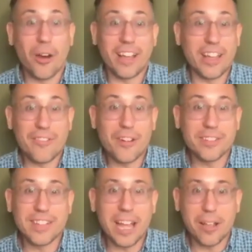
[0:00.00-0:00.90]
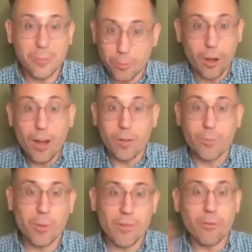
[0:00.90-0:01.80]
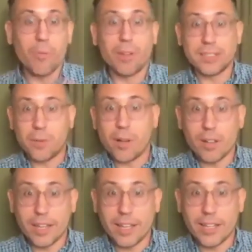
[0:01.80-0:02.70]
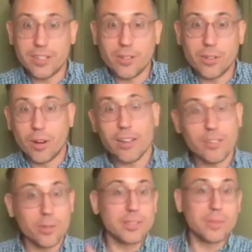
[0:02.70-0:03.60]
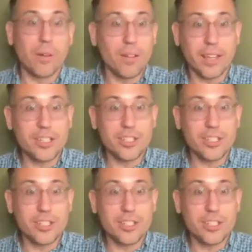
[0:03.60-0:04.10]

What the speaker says: It felt like, whoa, we went from a small kitchen in New York to a small kitchen